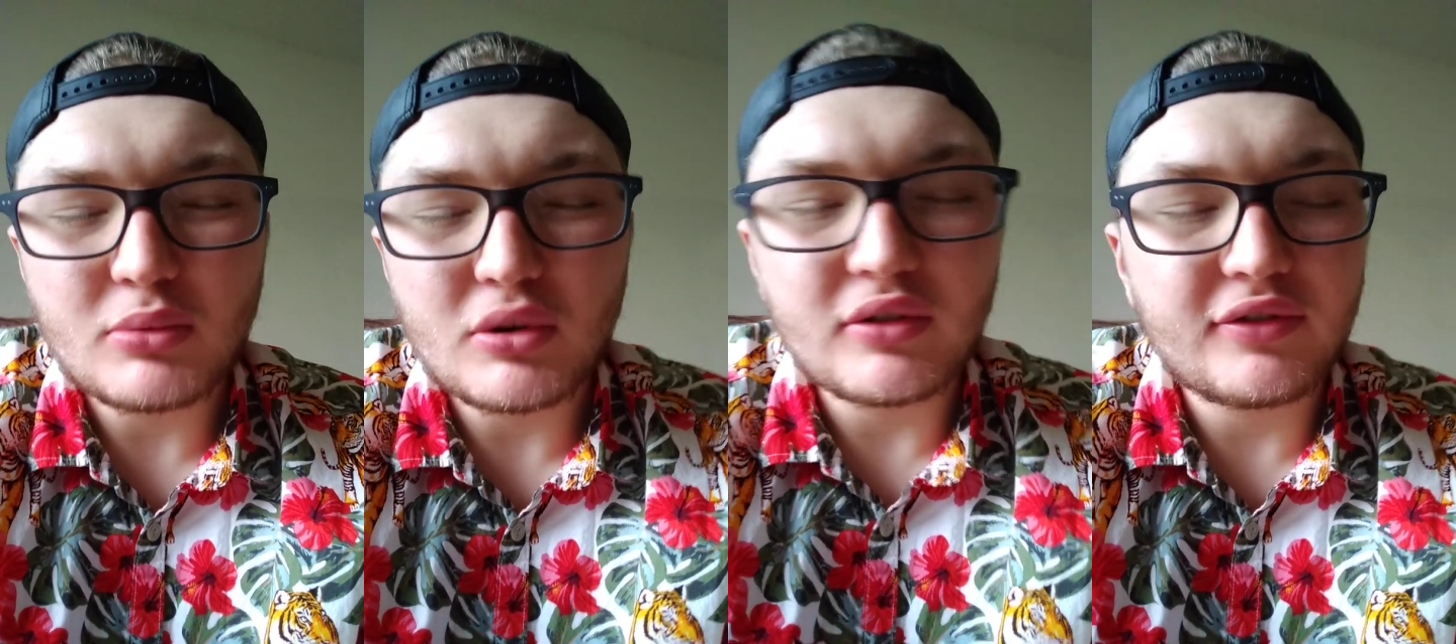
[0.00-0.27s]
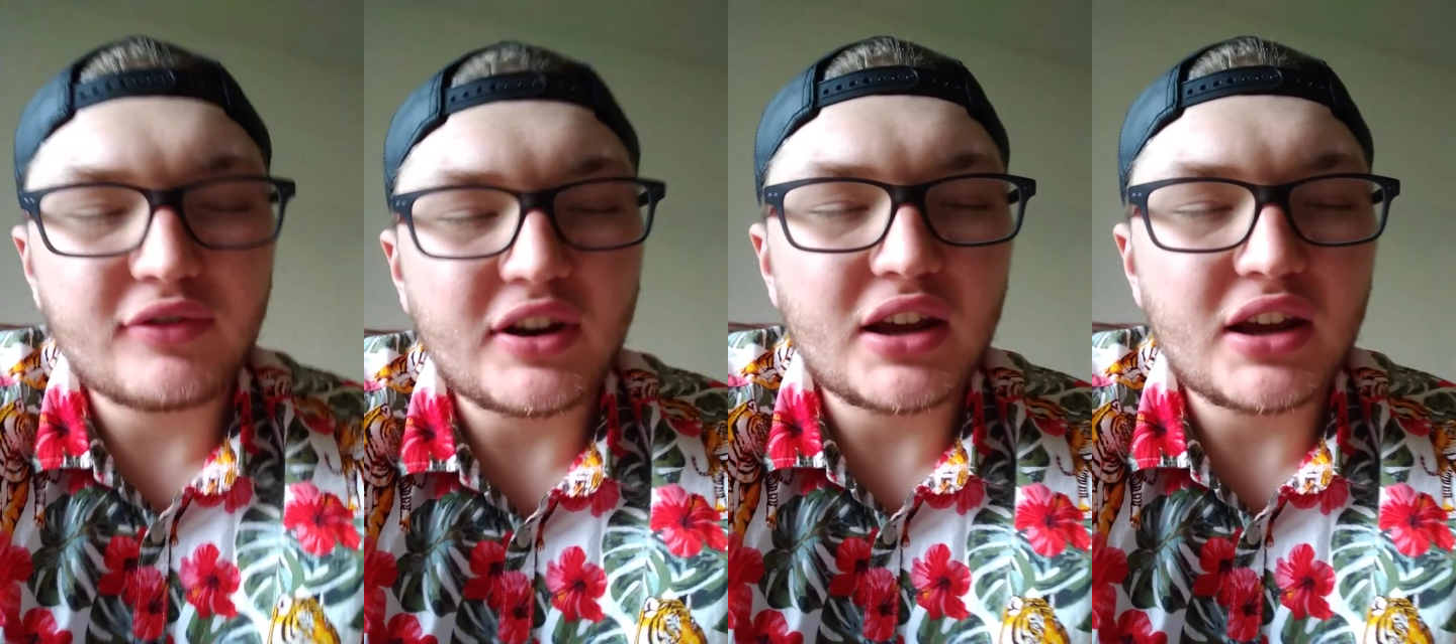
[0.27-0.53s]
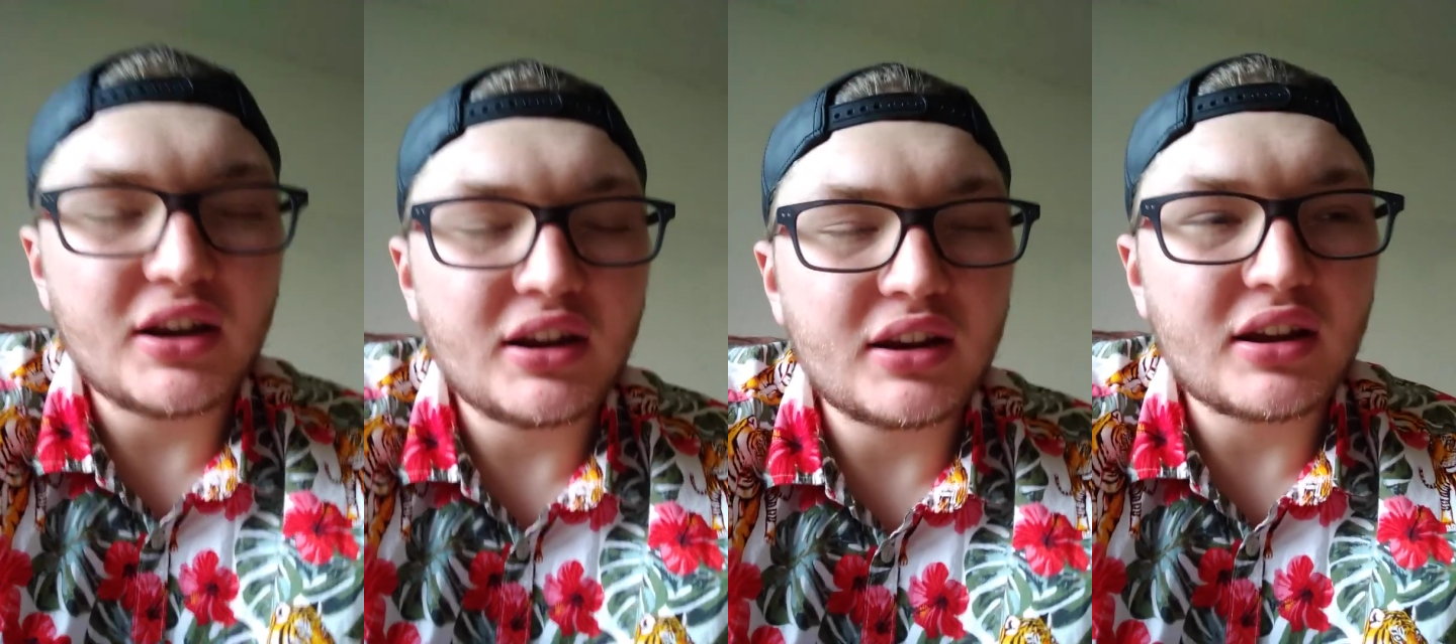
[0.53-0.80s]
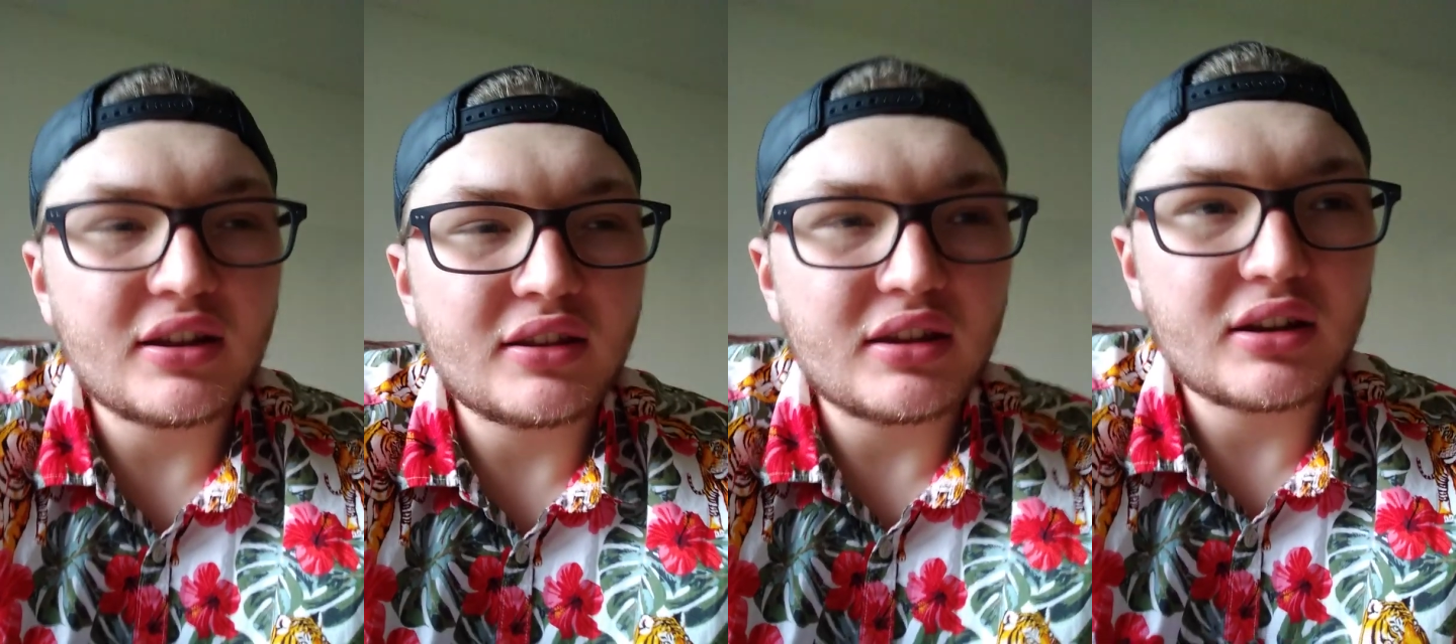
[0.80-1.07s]
fighting,
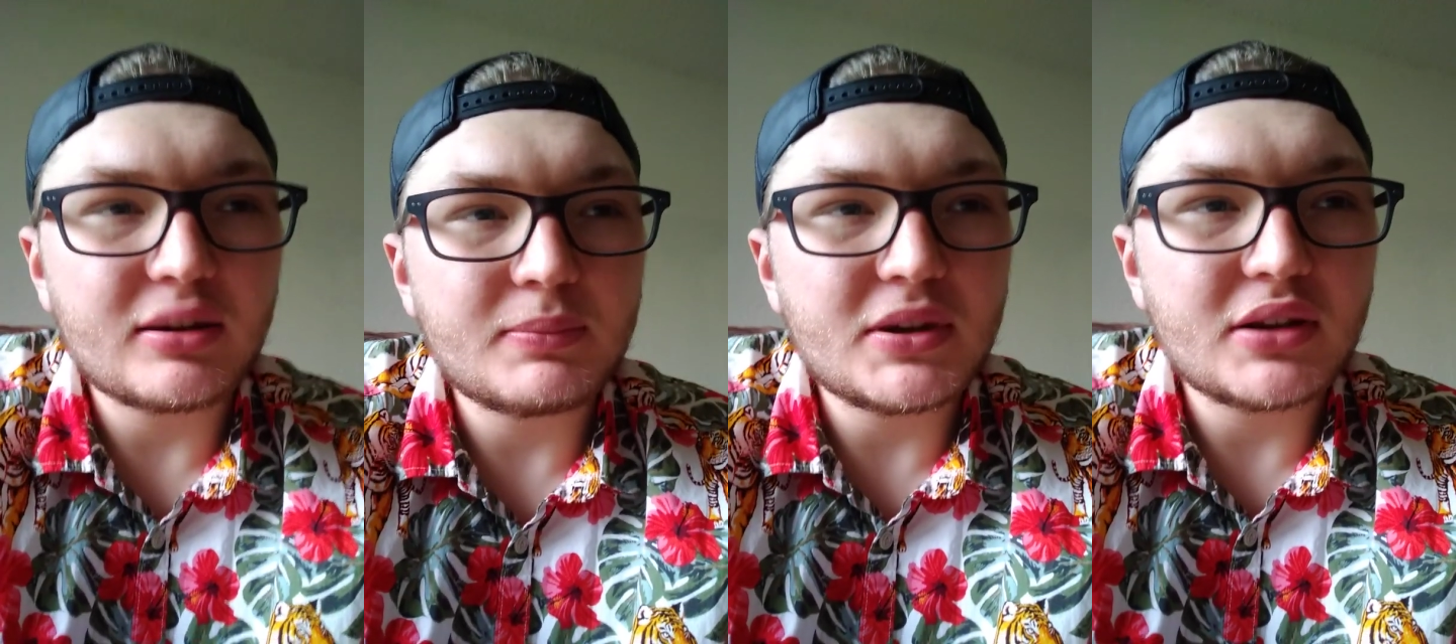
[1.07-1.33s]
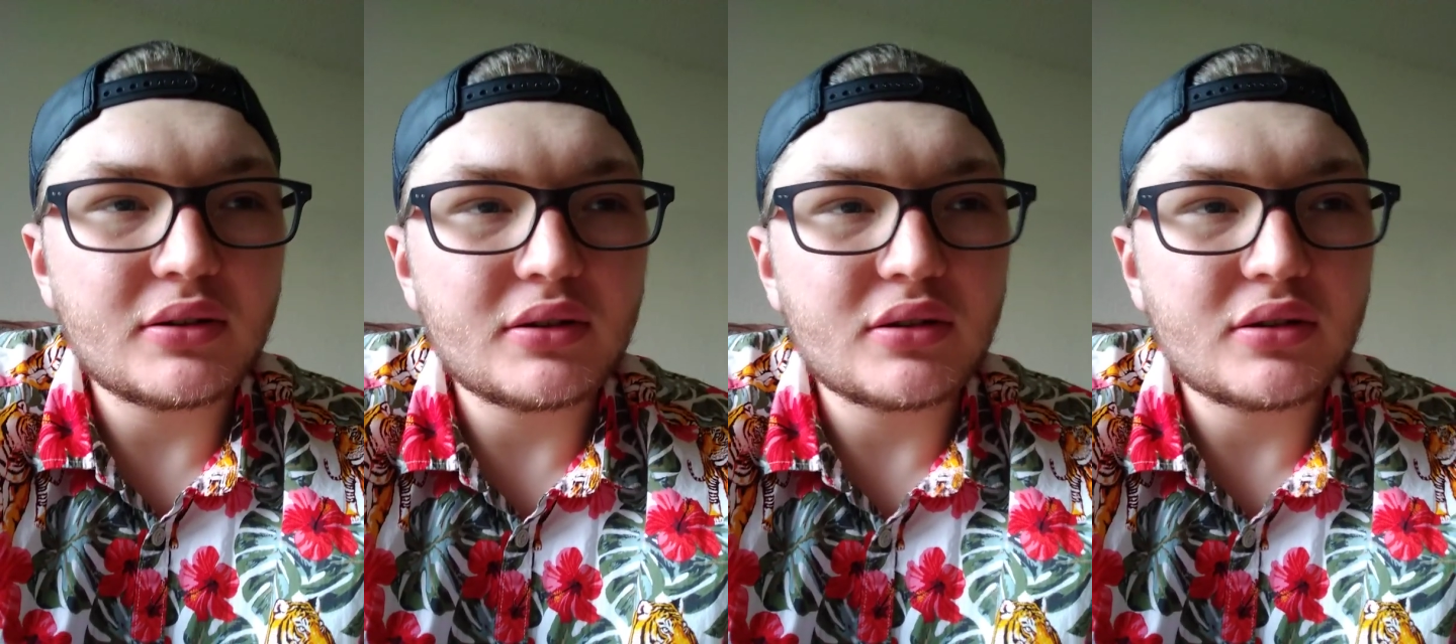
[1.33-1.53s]
I think it'd be